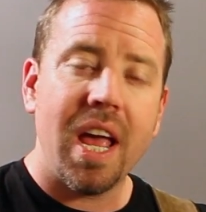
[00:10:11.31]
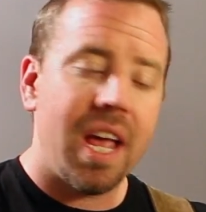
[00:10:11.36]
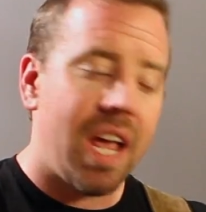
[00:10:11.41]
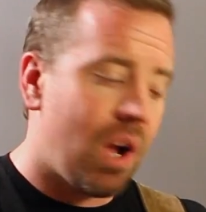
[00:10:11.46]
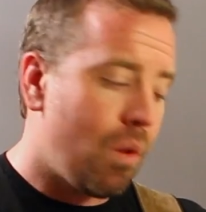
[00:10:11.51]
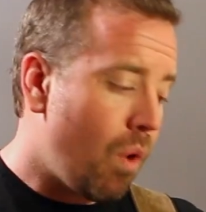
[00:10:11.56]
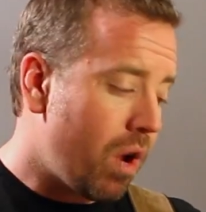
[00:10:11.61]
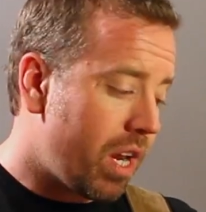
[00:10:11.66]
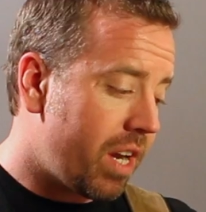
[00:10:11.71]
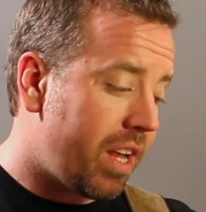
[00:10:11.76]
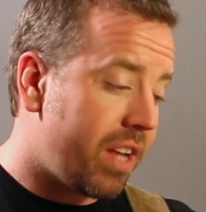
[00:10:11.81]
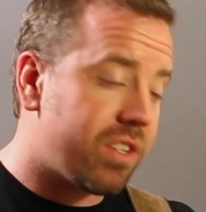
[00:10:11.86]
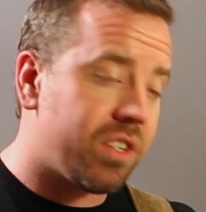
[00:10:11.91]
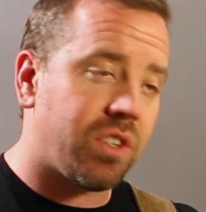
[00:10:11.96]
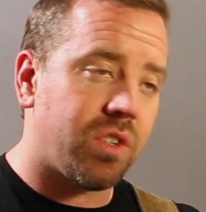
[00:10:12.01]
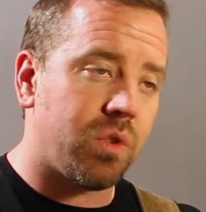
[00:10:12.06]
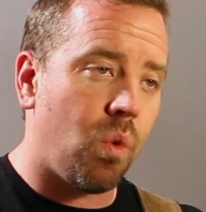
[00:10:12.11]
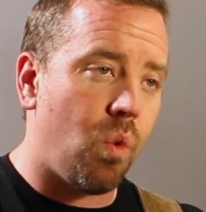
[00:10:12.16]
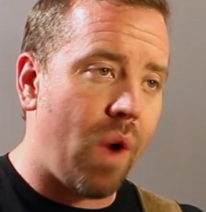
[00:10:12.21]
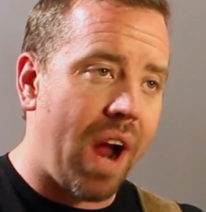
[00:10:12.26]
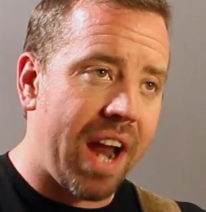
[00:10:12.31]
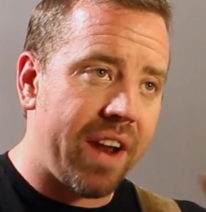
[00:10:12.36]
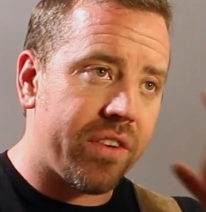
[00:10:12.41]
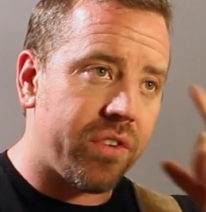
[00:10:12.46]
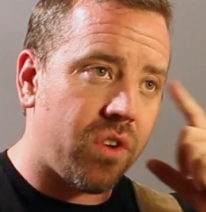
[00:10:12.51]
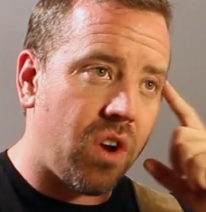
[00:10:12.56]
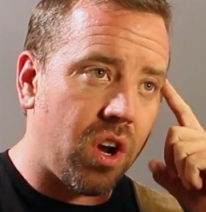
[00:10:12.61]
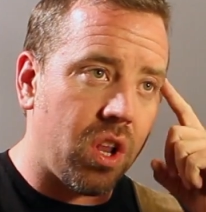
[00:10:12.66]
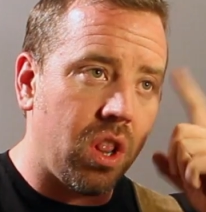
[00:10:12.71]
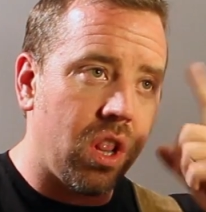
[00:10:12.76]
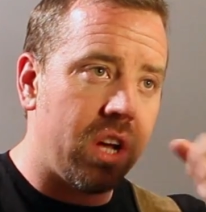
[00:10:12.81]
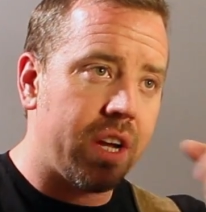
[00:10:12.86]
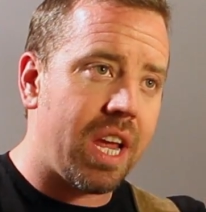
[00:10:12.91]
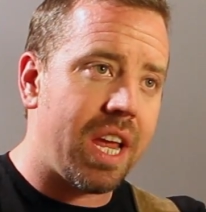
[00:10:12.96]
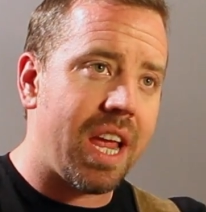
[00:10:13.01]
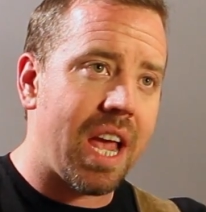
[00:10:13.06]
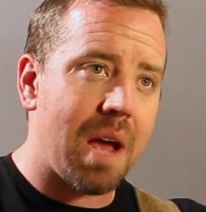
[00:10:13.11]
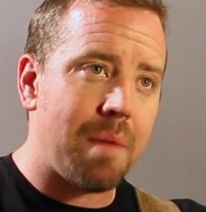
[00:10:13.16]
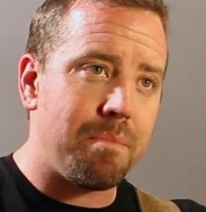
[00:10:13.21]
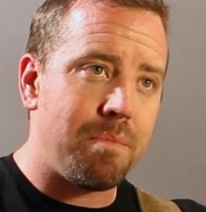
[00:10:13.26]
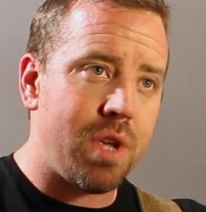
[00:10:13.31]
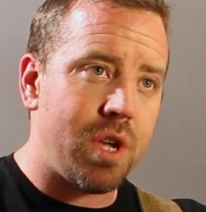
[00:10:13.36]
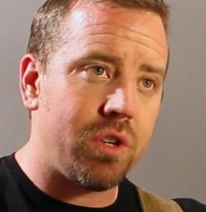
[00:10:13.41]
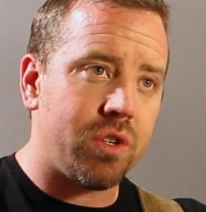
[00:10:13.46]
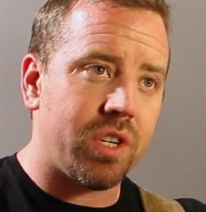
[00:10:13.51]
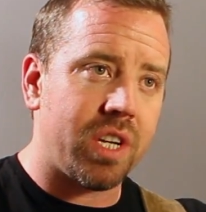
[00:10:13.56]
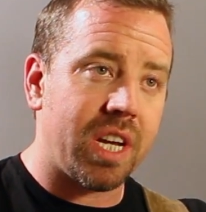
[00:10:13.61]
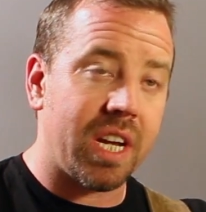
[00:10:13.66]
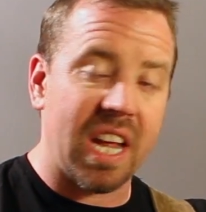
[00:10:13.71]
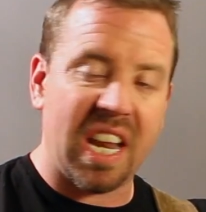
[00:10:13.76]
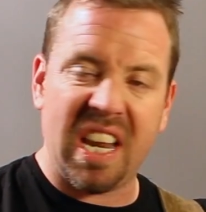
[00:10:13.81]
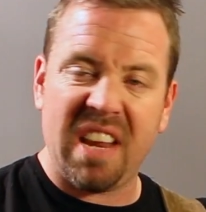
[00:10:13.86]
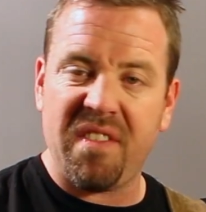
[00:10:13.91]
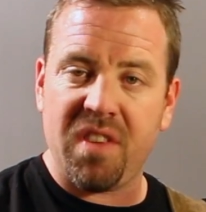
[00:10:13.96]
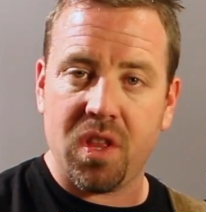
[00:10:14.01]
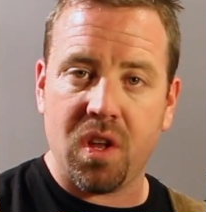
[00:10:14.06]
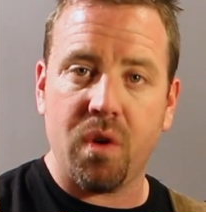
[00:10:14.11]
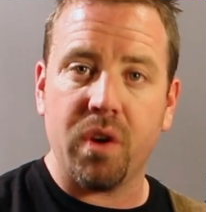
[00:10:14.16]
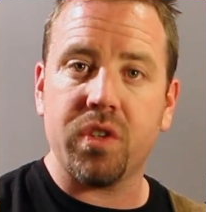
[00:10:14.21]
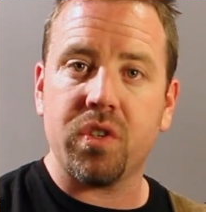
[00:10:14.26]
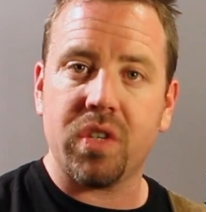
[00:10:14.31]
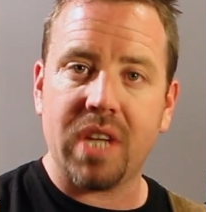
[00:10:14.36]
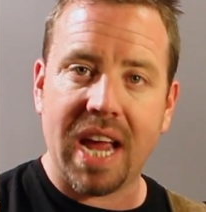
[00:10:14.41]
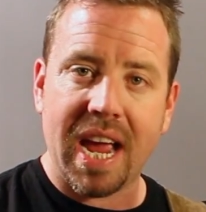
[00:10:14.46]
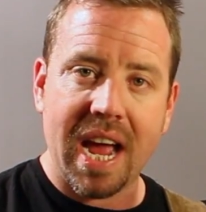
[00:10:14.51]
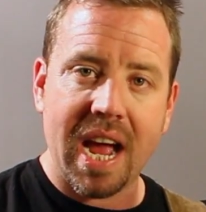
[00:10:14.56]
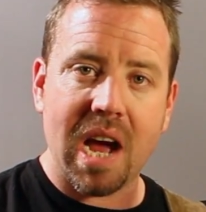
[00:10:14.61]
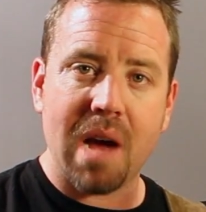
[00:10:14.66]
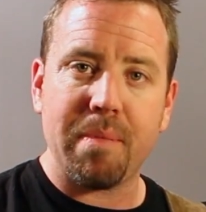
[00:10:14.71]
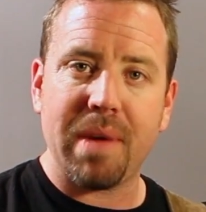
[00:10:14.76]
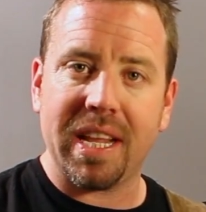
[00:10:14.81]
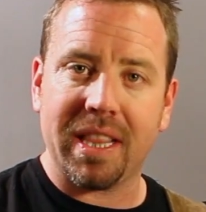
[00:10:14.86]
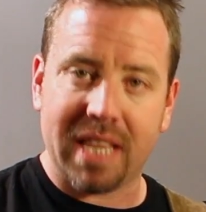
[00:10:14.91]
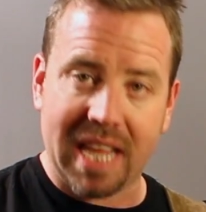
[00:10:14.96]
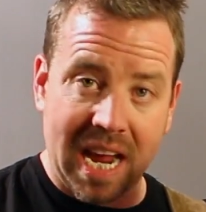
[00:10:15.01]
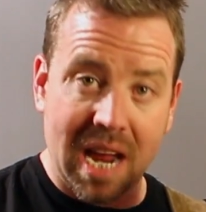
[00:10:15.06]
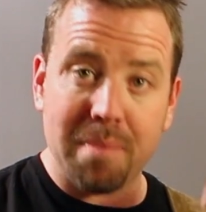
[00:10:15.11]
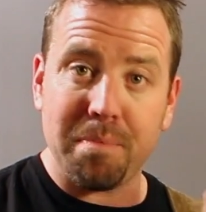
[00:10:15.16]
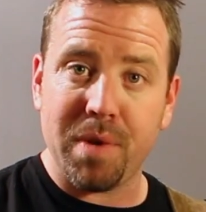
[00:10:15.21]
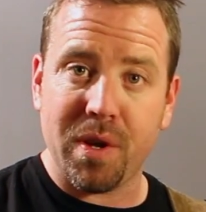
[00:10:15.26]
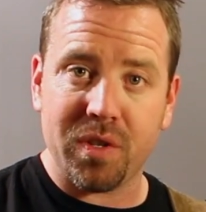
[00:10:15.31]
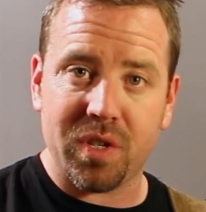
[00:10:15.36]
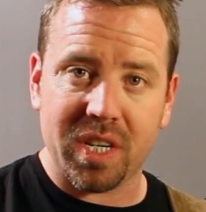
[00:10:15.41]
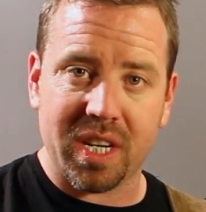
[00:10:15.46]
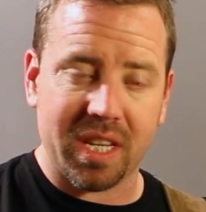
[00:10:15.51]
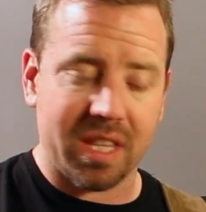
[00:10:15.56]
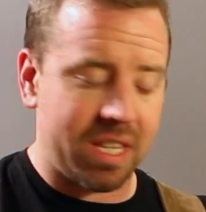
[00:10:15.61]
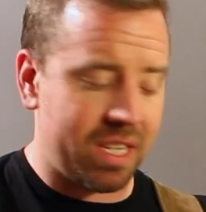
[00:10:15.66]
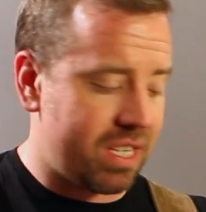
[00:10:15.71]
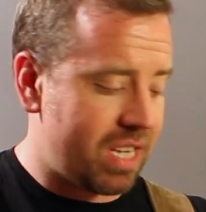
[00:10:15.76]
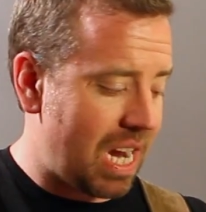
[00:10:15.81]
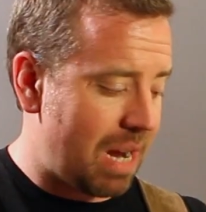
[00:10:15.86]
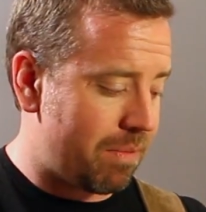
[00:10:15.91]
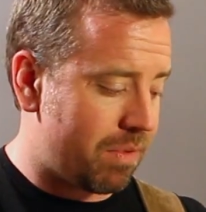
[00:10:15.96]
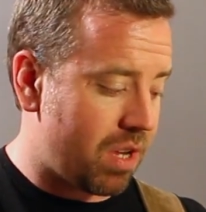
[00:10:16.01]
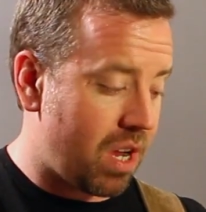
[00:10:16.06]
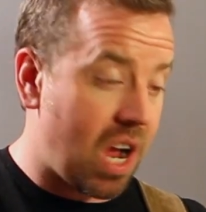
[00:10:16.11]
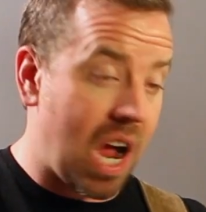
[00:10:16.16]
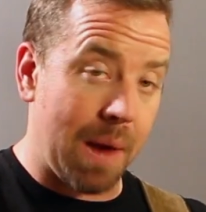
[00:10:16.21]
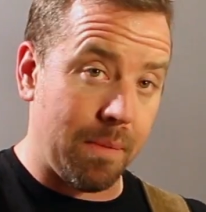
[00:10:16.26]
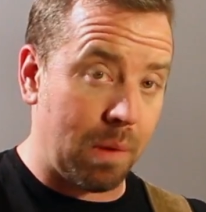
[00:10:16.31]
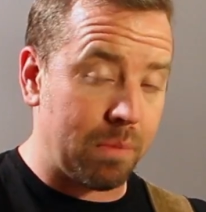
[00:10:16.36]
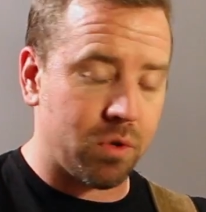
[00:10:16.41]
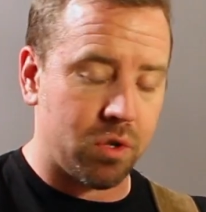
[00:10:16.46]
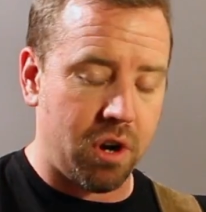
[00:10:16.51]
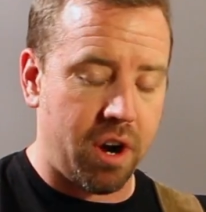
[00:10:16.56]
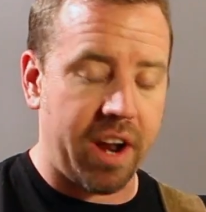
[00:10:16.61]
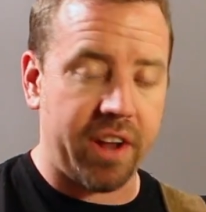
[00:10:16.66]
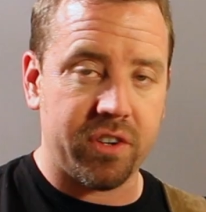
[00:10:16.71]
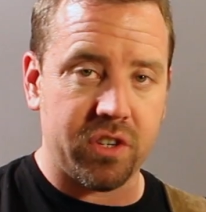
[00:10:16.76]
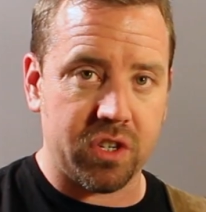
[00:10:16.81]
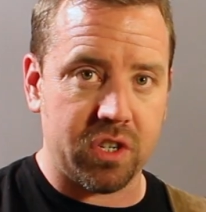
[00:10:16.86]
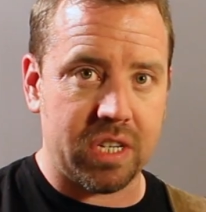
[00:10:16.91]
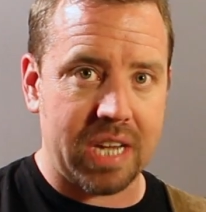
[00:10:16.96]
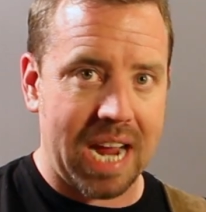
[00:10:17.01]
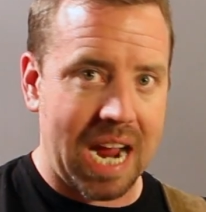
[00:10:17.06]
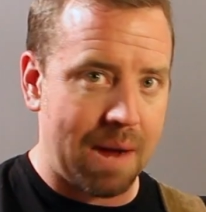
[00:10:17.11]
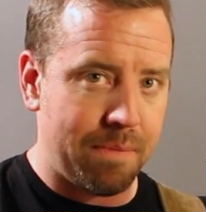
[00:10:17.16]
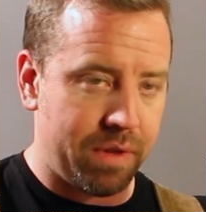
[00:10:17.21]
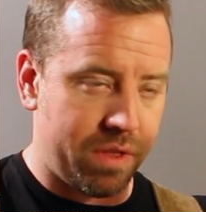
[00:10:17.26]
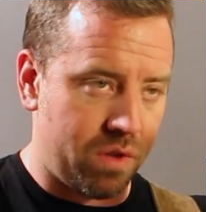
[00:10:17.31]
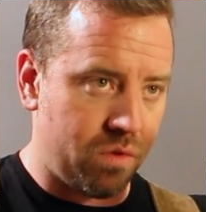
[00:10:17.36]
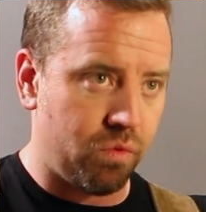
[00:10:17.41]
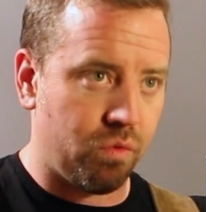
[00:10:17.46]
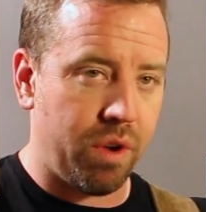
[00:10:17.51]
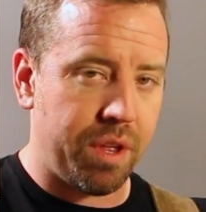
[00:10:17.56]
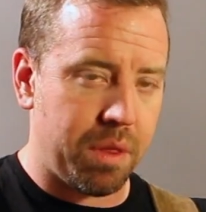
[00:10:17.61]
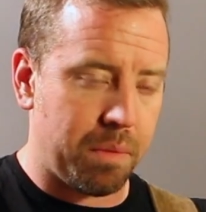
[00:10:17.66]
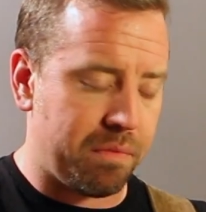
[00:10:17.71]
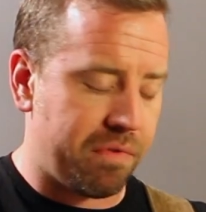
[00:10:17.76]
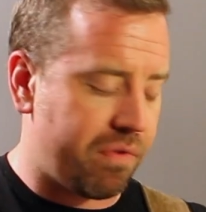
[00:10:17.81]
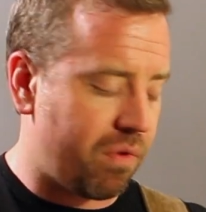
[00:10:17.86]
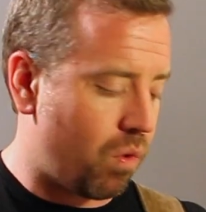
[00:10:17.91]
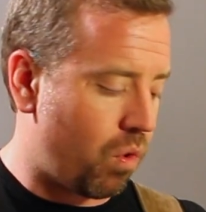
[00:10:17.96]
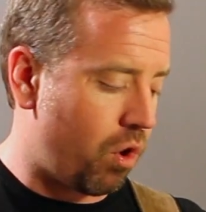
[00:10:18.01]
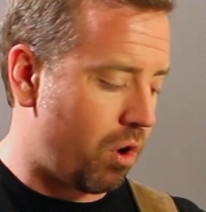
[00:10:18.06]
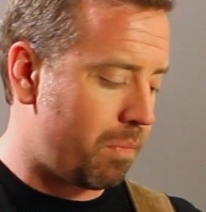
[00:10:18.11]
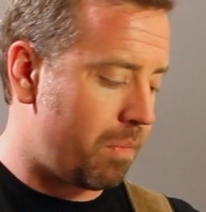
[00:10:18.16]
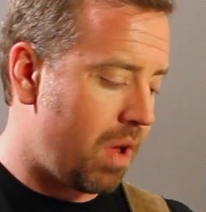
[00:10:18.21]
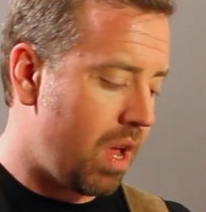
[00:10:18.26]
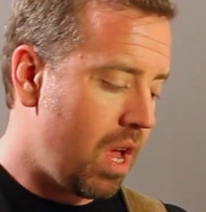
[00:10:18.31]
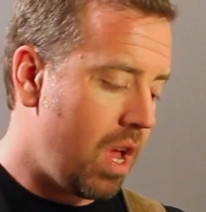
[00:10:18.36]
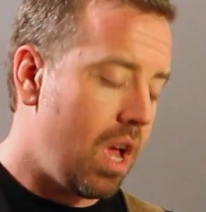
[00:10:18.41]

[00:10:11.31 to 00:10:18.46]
And what it is, it's a way to start looking at music, and even though it's tab and music at the same time, I'm sorry, it's just tab in the rhythm form,